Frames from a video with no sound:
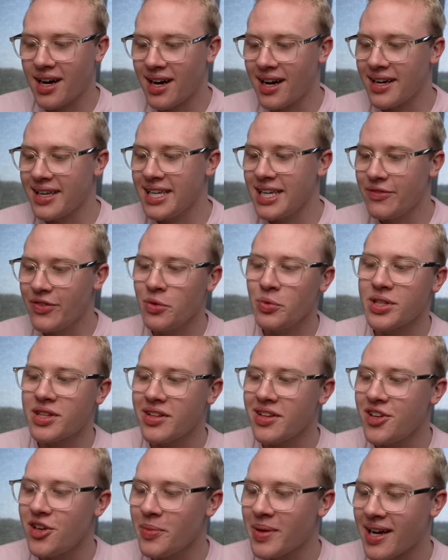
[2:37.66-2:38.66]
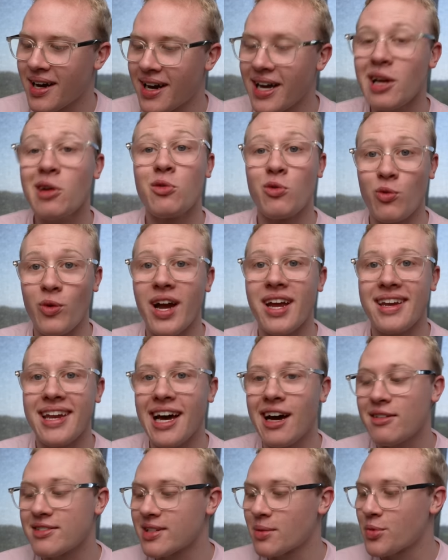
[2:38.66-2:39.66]
uh, even with the human eye, right
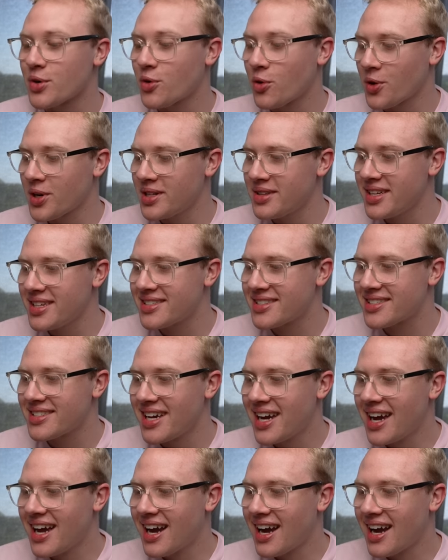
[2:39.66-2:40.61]
now as I'm recording this